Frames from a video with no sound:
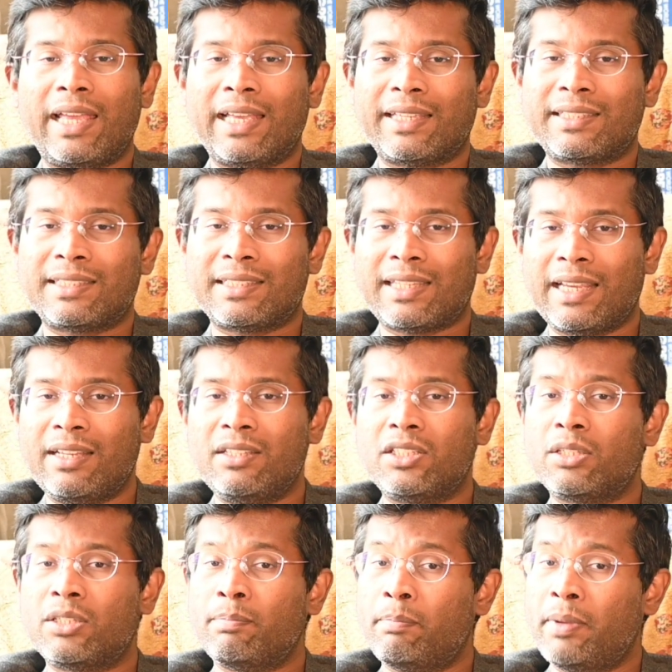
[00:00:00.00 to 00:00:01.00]

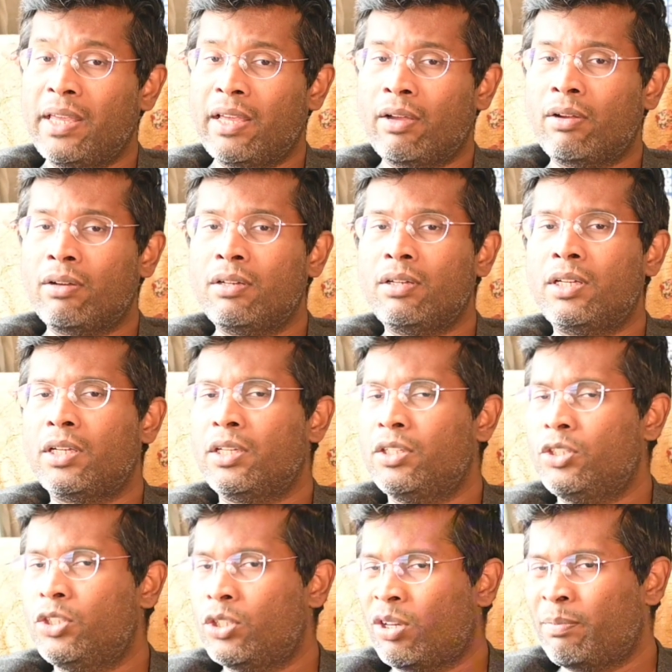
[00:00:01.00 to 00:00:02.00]
extends beyond
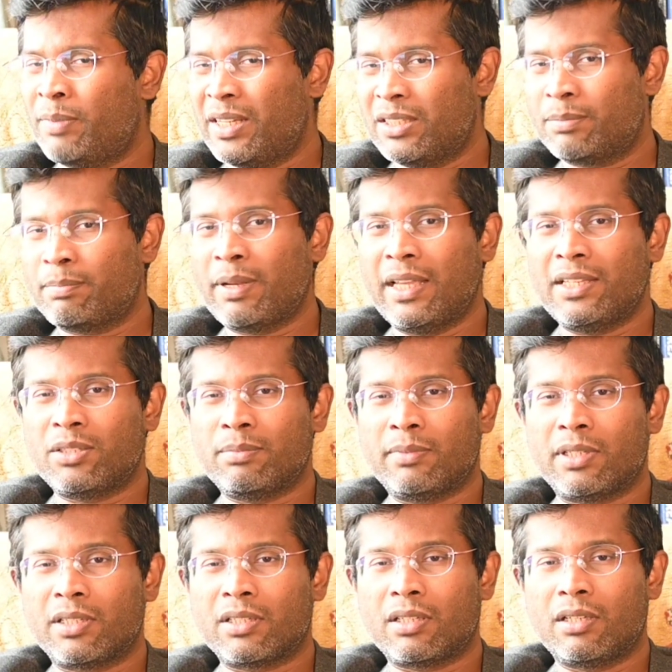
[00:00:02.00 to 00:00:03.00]
job
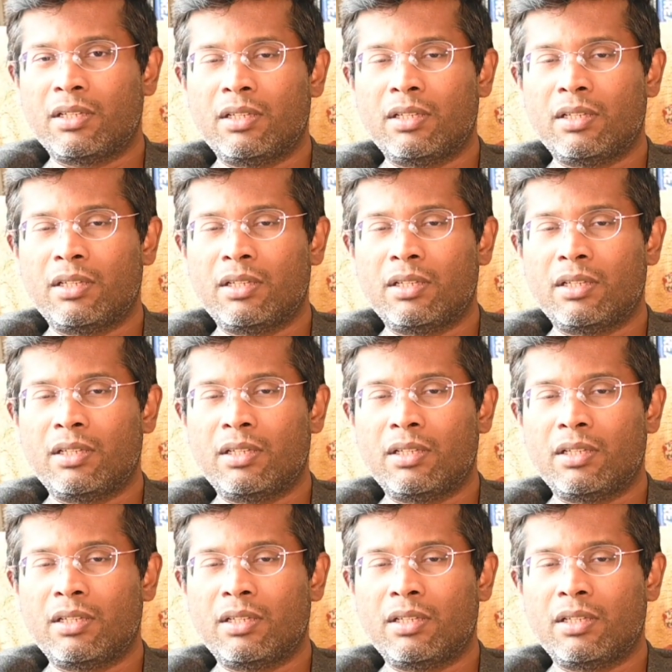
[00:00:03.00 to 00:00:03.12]
displacement.